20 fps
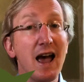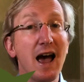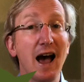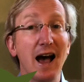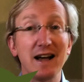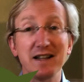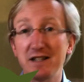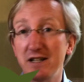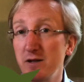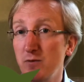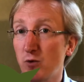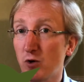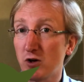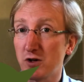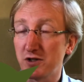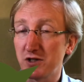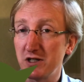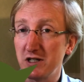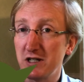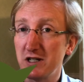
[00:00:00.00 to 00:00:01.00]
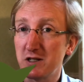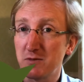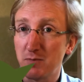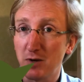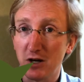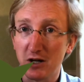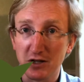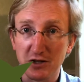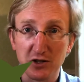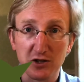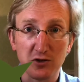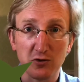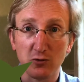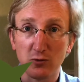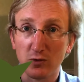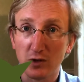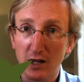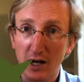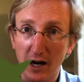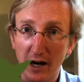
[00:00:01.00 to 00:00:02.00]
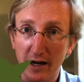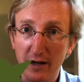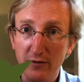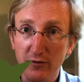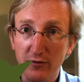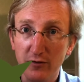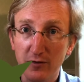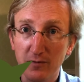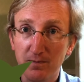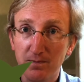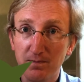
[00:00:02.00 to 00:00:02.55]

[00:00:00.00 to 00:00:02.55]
as he was in his personal life,